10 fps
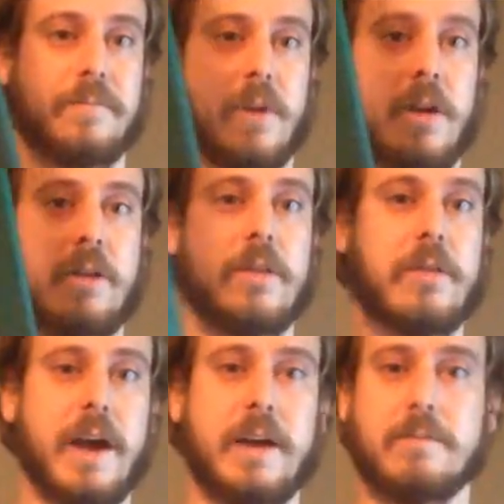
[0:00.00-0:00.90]
Other than
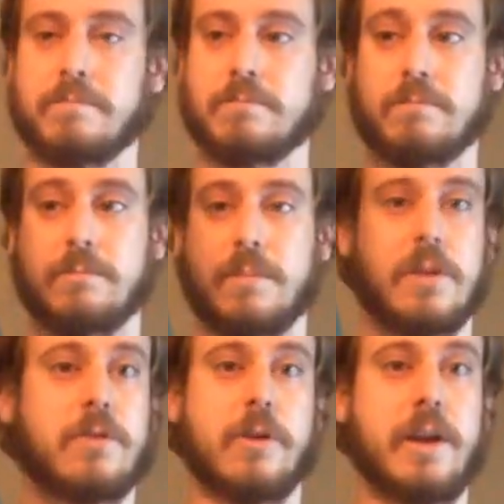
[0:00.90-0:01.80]
that,
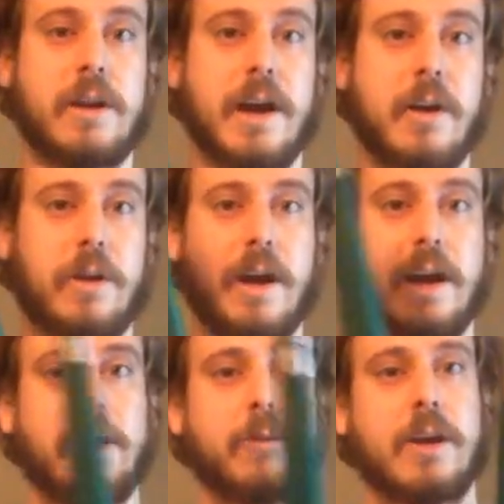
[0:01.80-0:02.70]
it's great. I would
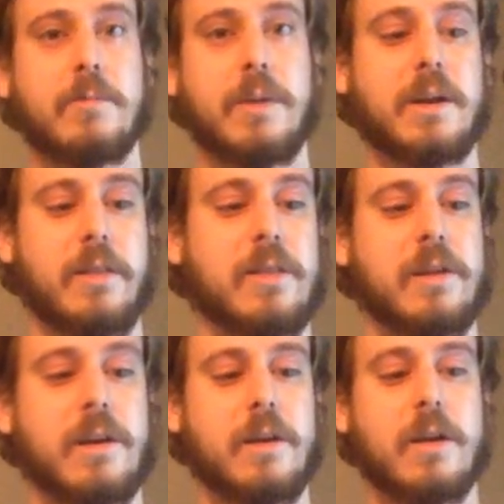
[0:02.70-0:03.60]
highly recommend it.
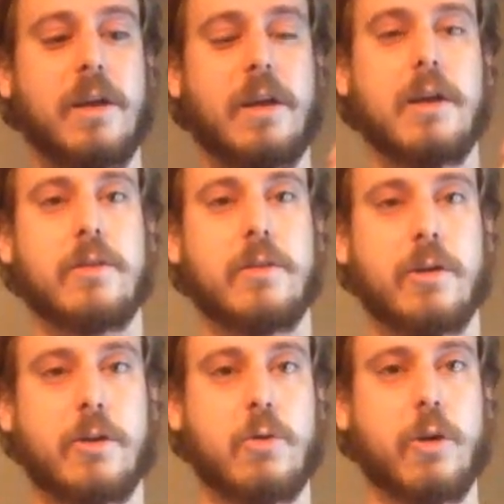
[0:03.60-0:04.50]

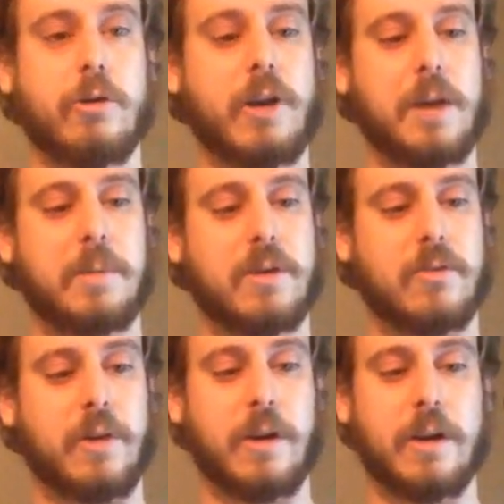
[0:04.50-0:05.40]
The cord wrapping is
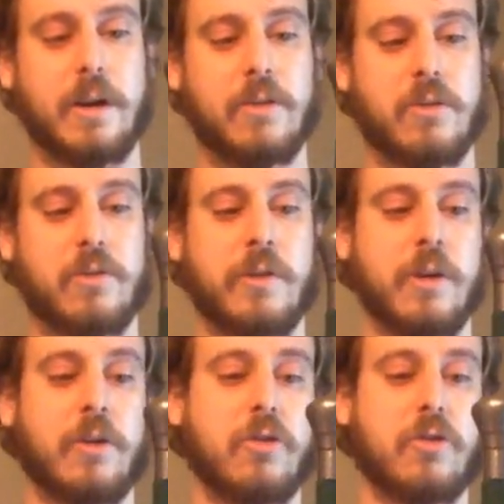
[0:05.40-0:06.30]
very nice. It's
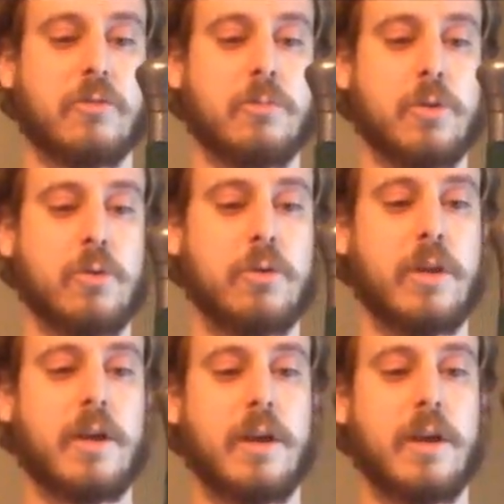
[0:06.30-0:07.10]
very smooth.